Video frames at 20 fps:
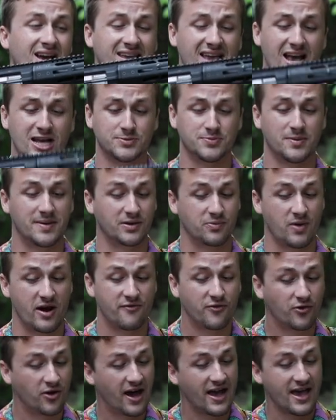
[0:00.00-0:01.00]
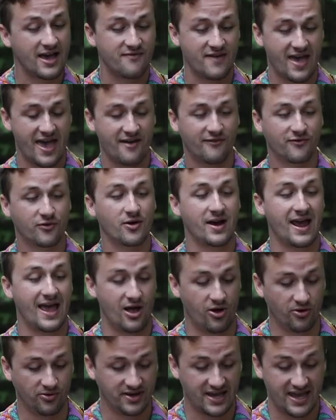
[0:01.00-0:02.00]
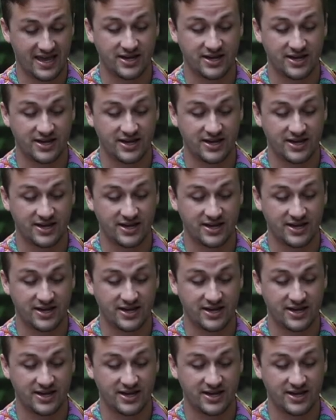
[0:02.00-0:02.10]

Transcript: gas blowback rifle I have ever held.